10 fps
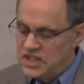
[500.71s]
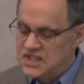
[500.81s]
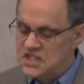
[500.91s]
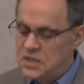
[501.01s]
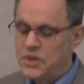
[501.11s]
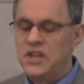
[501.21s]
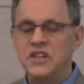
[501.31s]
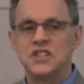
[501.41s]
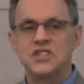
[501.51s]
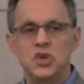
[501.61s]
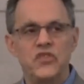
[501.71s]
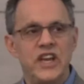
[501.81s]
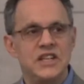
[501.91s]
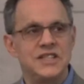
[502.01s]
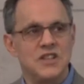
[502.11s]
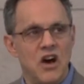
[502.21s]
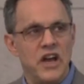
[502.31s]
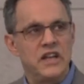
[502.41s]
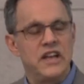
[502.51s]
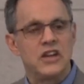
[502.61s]
it's typically the survey
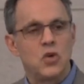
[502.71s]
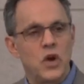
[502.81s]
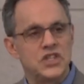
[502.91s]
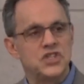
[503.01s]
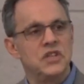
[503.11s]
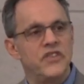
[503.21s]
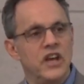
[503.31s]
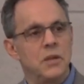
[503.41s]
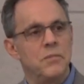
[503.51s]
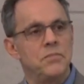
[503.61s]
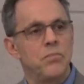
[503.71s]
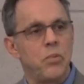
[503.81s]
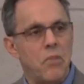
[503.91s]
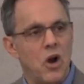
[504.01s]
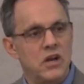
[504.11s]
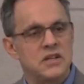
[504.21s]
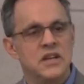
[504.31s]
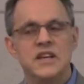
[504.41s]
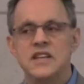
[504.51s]
design and question development part